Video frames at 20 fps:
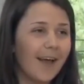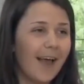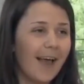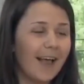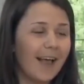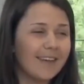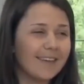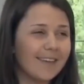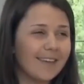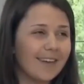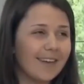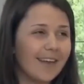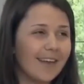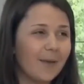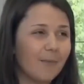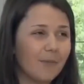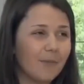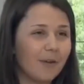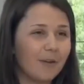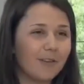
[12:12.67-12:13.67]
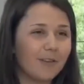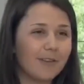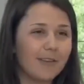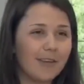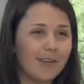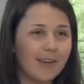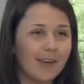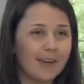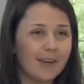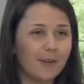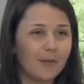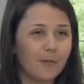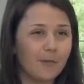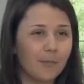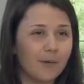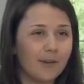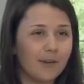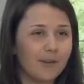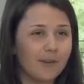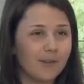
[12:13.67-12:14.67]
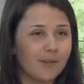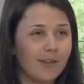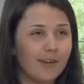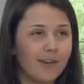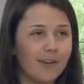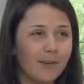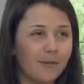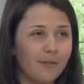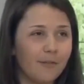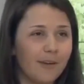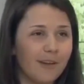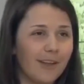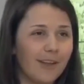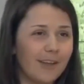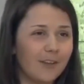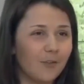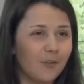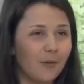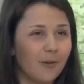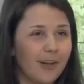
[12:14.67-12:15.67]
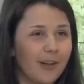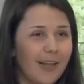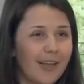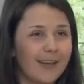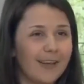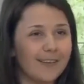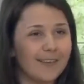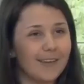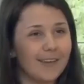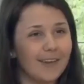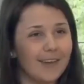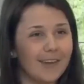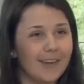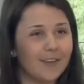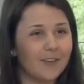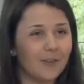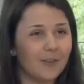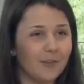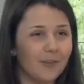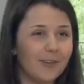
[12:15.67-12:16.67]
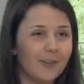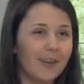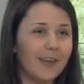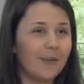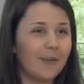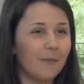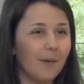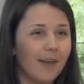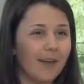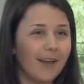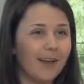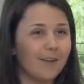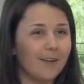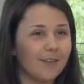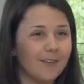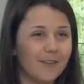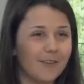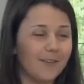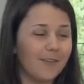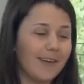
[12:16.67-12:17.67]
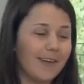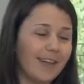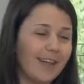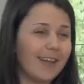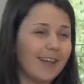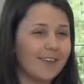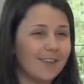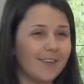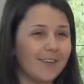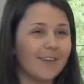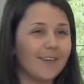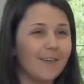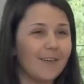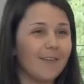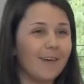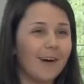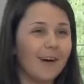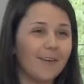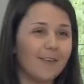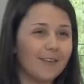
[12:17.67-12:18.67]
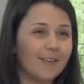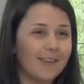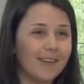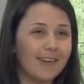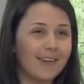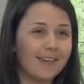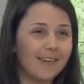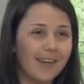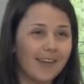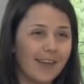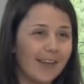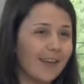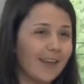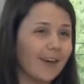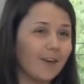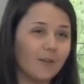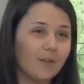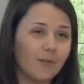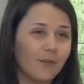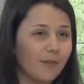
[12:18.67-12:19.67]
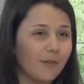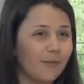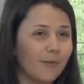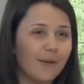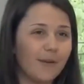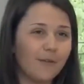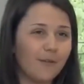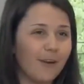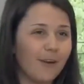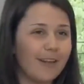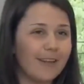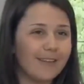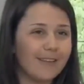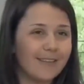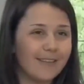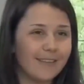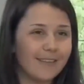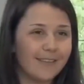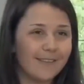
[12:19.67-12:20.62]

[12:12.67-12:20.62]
Actually, I'm not the kind of person that if I like to relax, I like to stay in my house. No, I like to go out and hang out with my friends.